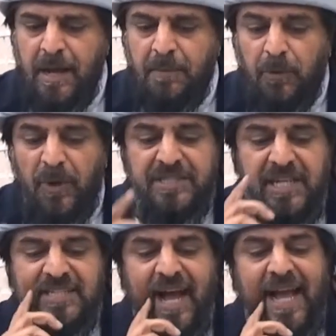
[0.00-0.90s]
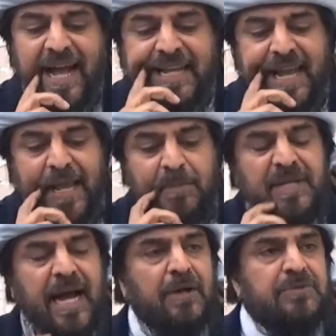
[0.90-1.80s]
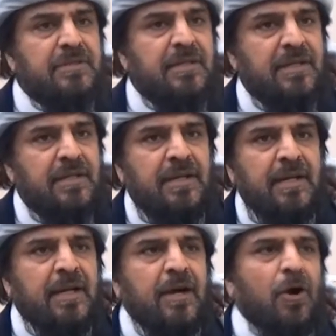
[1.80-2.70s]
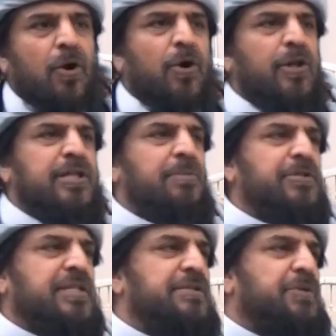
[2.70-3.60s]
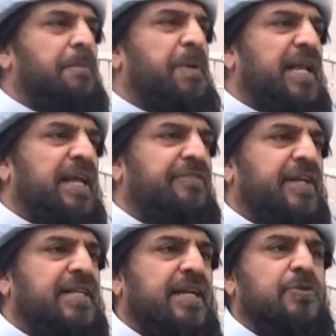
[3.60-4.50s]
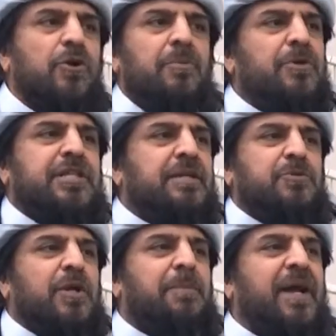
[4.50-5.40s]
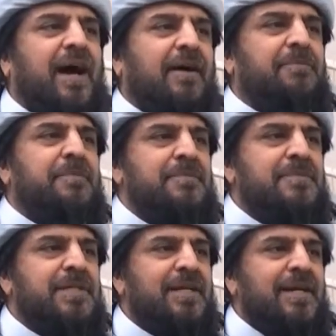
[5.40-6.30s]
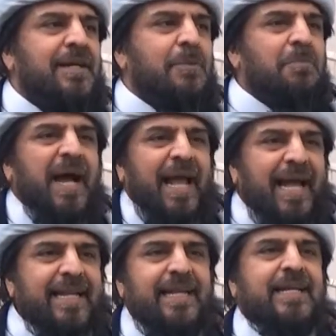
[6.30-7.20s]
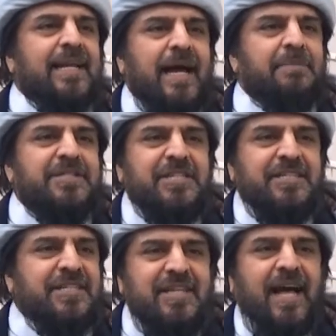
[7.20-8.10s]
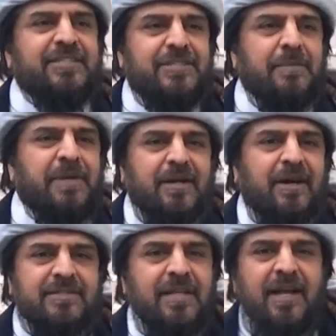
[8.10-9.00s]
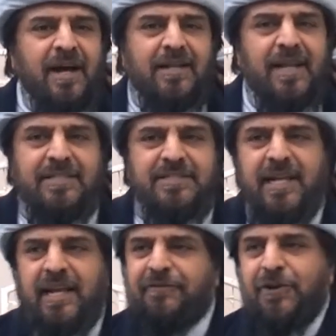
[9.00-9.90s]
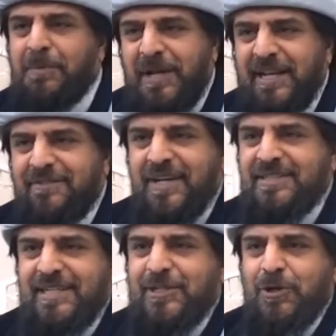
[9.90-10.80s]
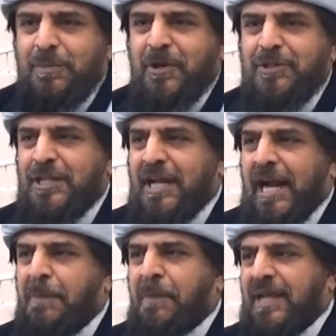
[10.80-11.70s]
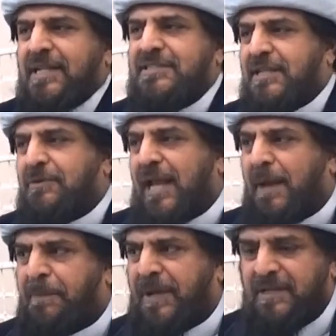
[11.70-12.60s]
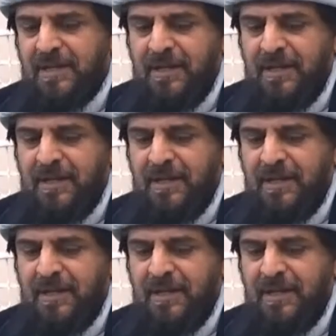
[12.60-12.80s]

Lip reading: But when this ayah came down, all the Muslims were believing that no Muslims will be harmed by any calamity, disaster, because Allah is saying if you are believers and you will be on the right path, nothing will happen.